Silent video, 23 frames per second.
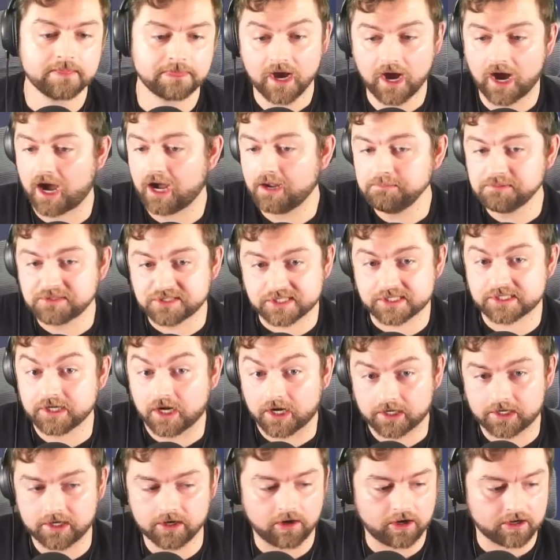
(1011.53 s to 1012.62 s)
I'm
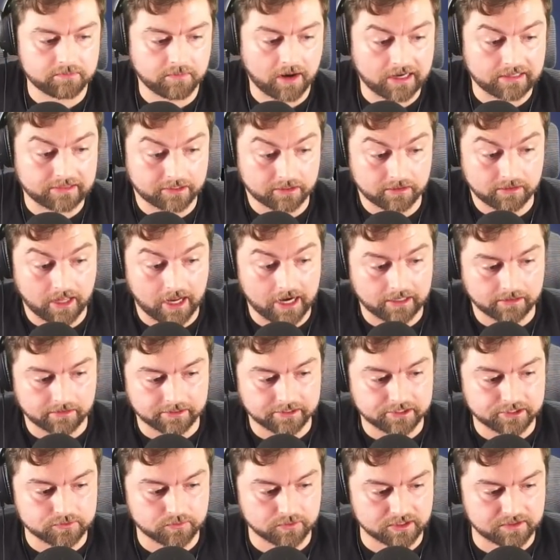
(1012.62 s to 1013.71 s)
stuck on my little
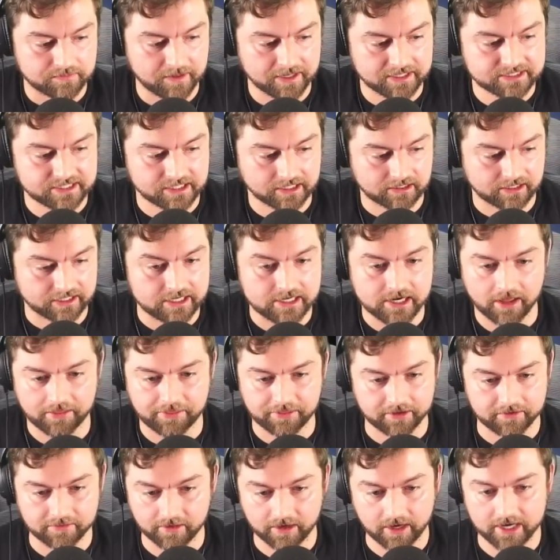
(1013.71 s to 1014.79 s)
island with basically
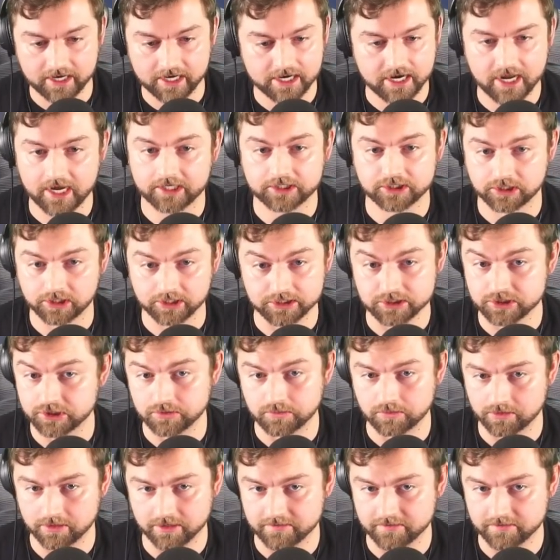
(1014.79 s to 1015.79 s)
nothing that I can actually do or